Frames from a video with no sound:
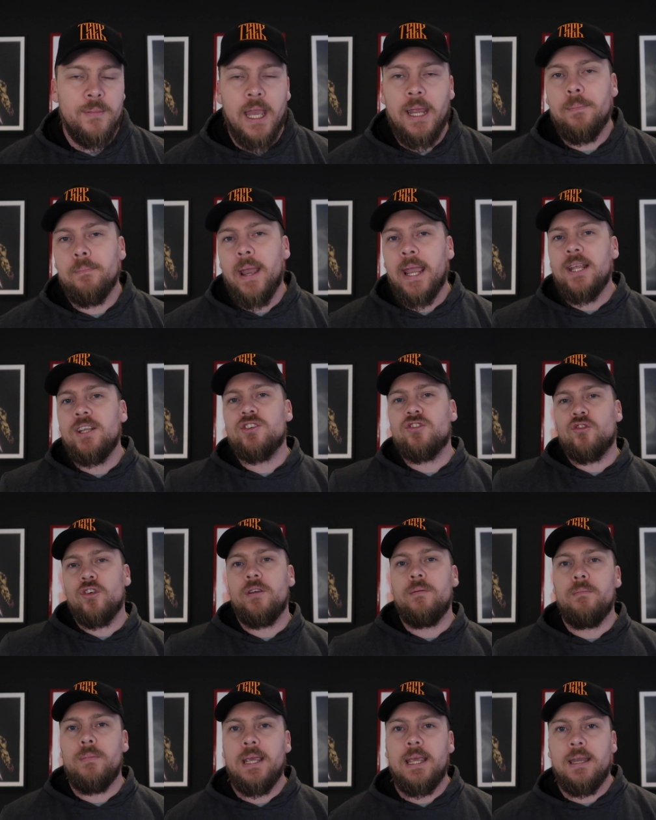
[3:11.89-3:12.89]
then
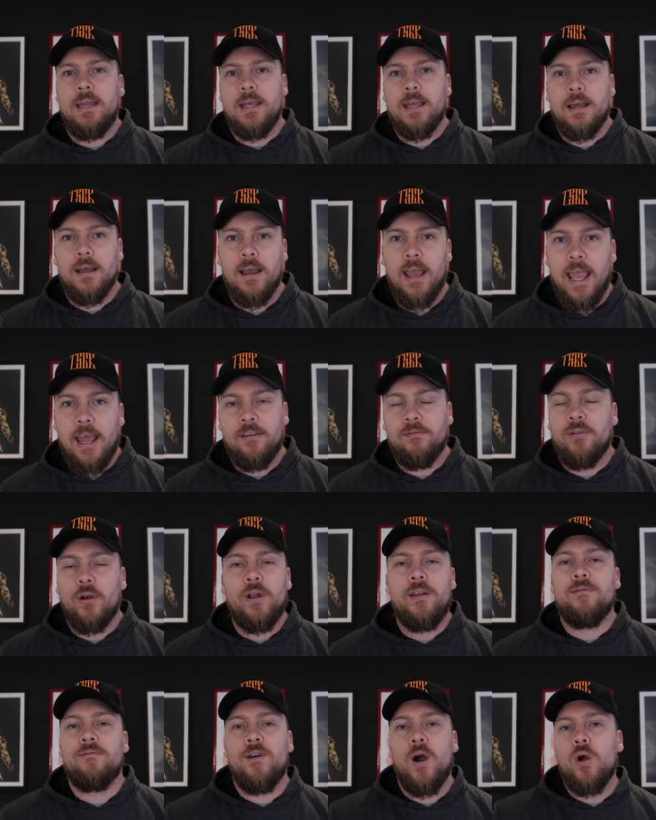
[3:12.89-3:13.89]
mainstream media and
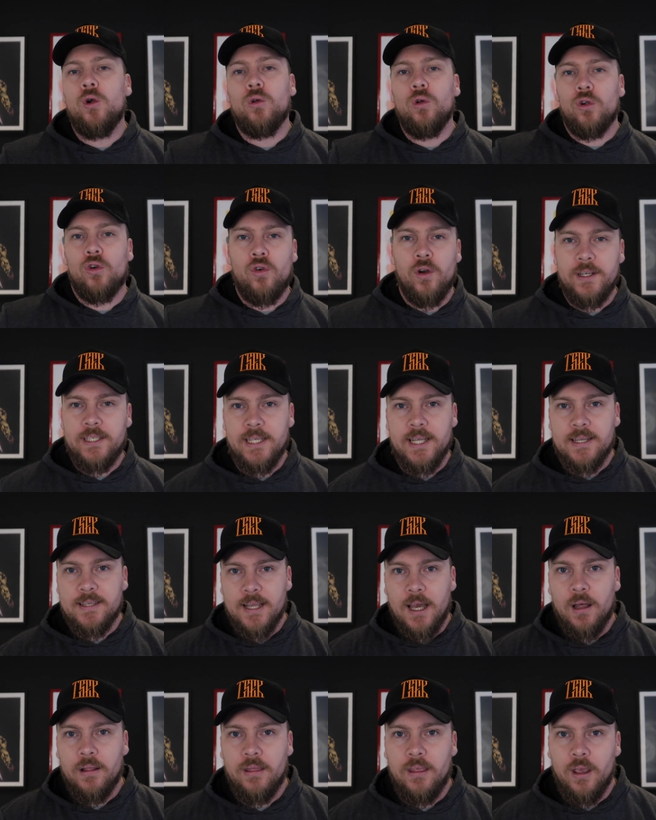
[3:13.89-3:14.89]
very vocal critics
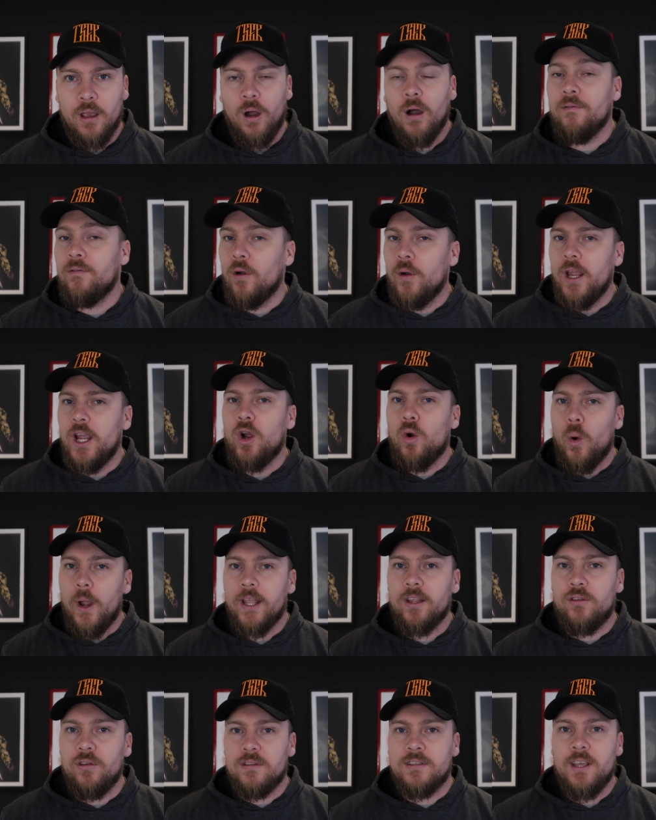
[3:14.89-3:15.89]
out there are very
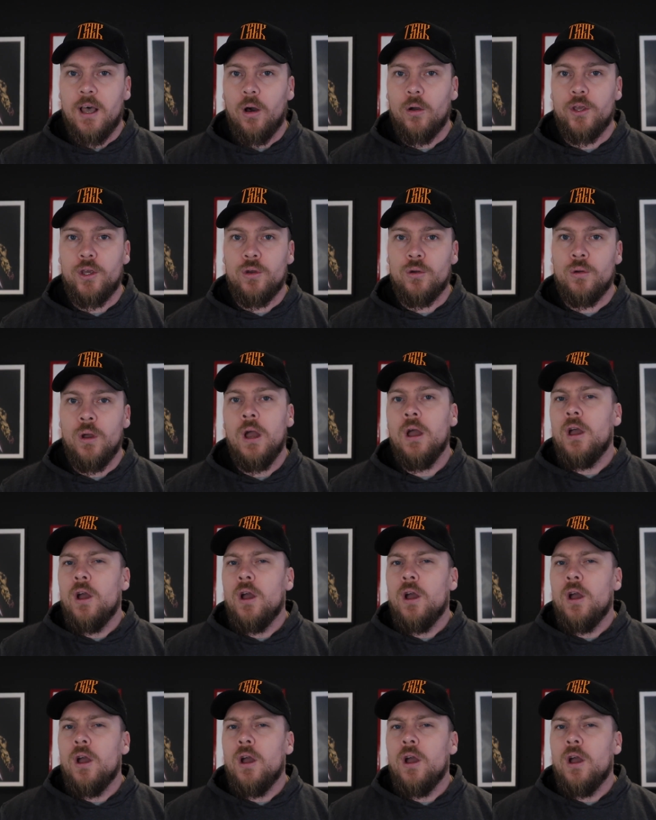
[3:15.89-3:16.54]
quick to tell you,